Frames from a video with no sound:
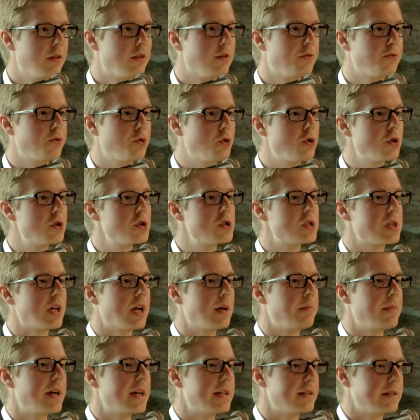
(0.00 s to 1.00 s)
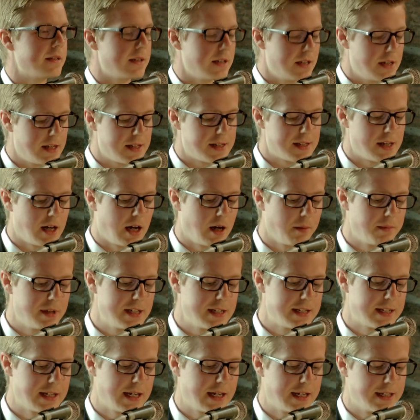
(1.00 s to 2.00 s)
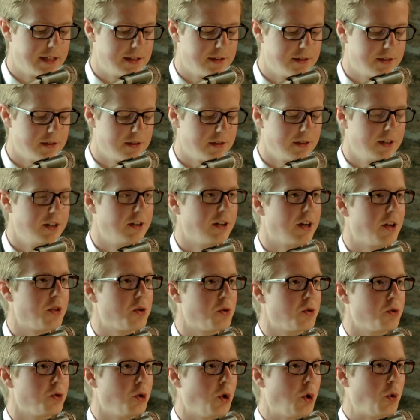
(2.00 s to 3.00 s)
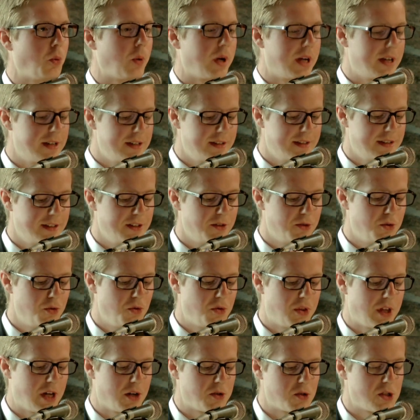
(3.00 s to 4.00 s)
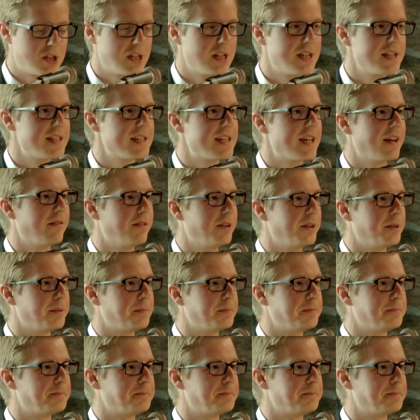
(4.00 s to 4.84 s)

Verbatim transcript: The first I met in a Sami tent in northern Norway in 2007.